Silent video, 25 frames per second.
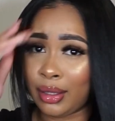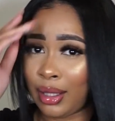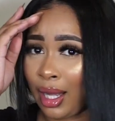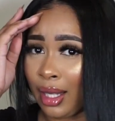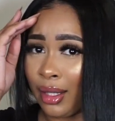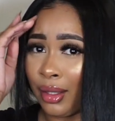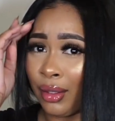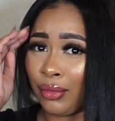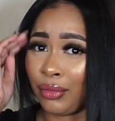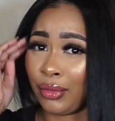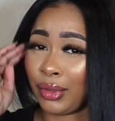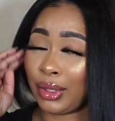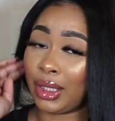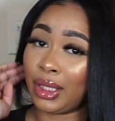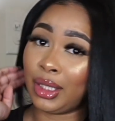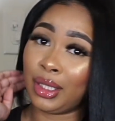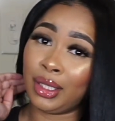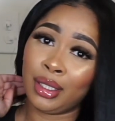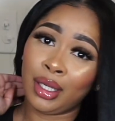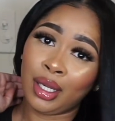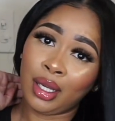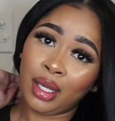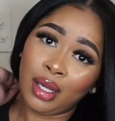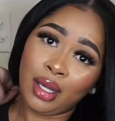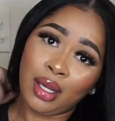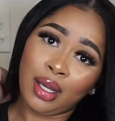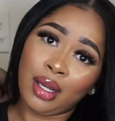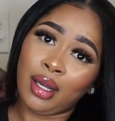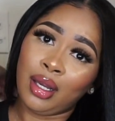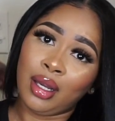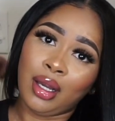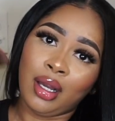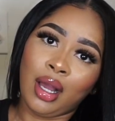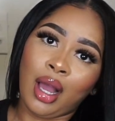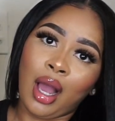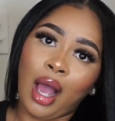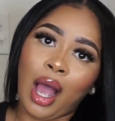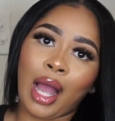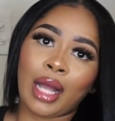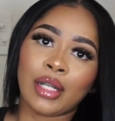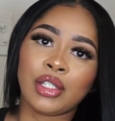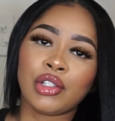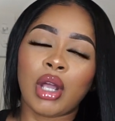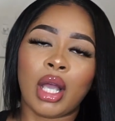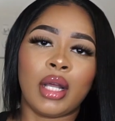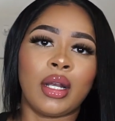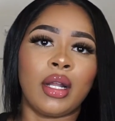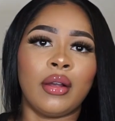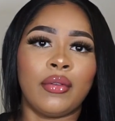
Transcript: I try